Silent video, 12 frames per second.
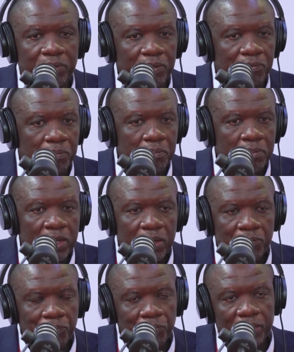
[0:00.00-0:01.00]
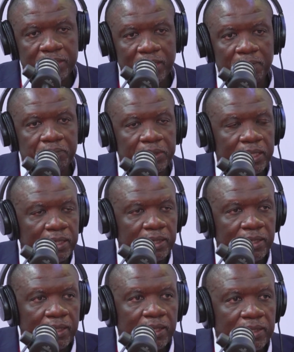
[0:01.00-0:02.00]
We fix up the
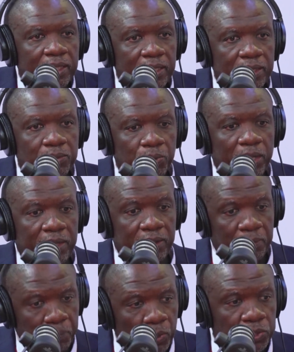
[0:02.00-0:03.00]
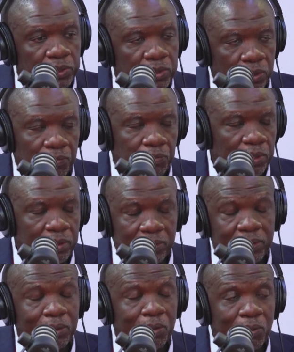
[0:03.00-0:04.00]
network, portions of it,
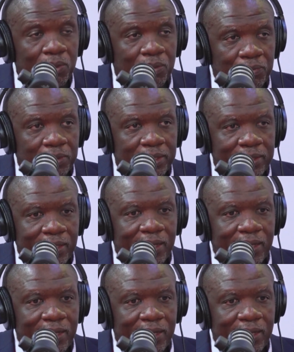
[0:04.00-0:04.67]
not the whole of it.